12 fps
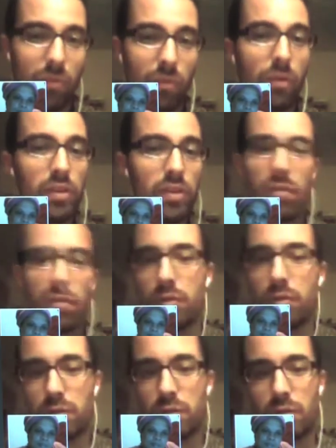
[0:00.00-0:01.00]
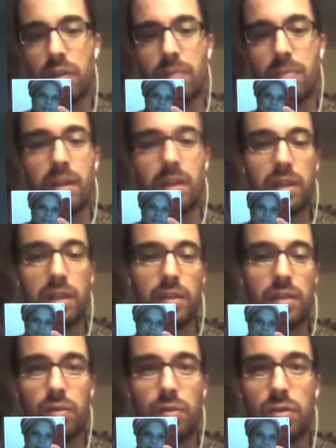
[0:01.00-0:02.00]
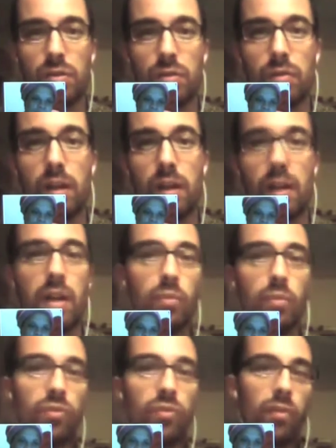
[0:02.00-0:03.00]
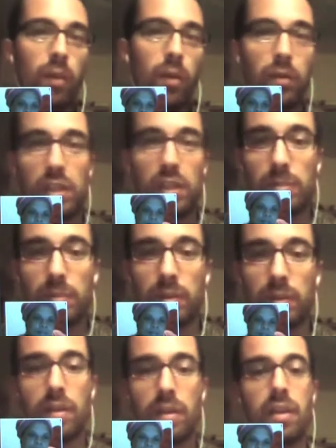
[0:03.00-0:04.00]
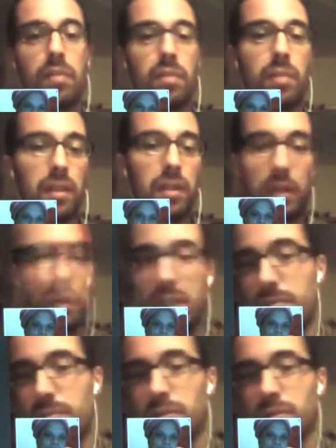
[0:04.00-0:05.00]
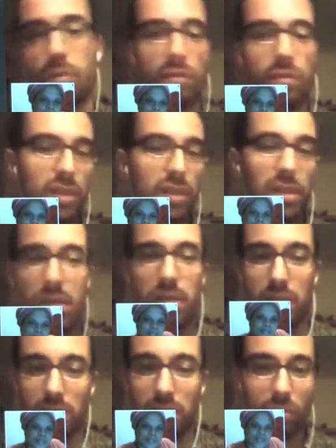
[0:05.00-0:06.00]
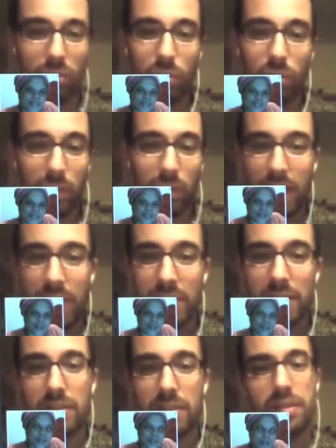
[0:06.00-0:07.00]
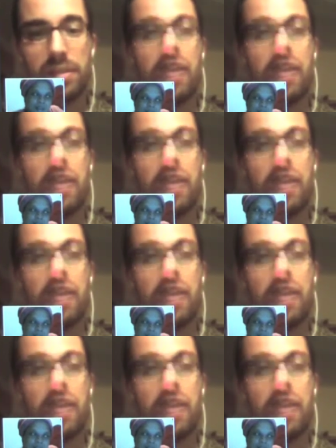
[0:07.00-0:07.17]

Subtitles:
It's going to be an excuse to move around Lisbon, meet Lisbon, go see cool places,